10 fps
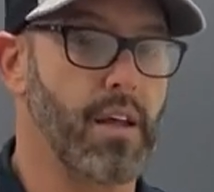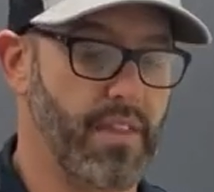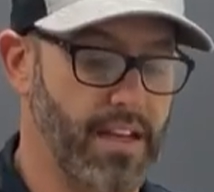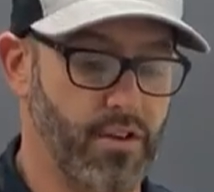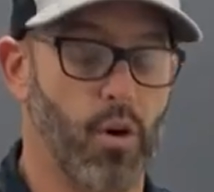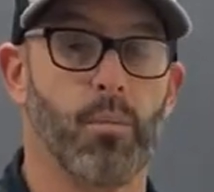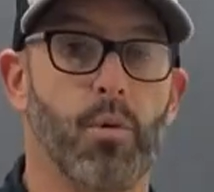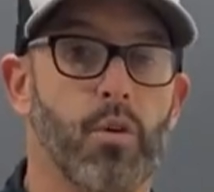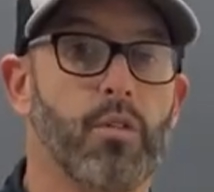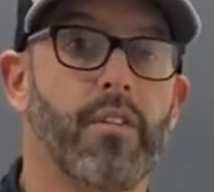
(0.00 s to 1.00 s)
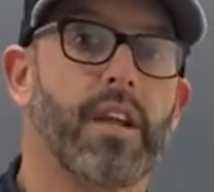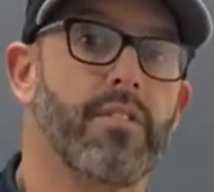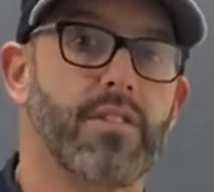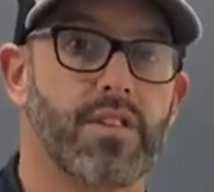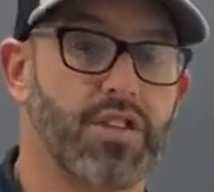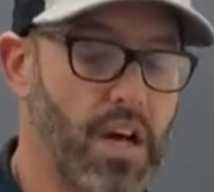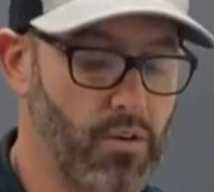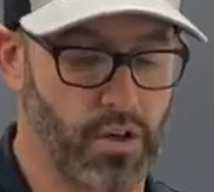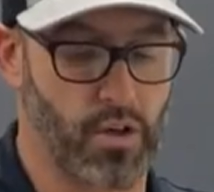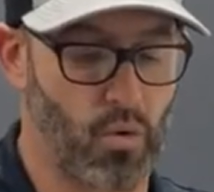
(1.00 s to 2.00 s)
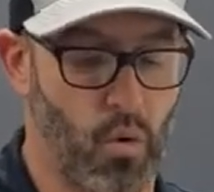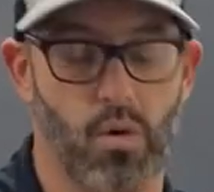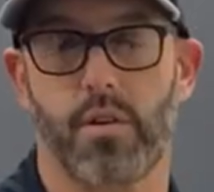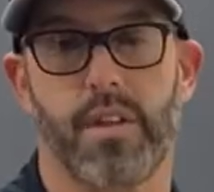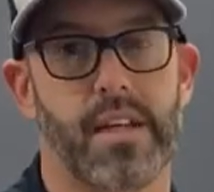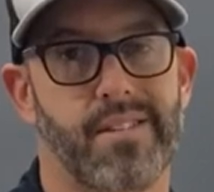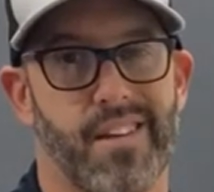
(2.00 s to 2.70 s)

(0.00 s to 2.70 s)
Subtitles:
that don't move, give us a shout. You can order these.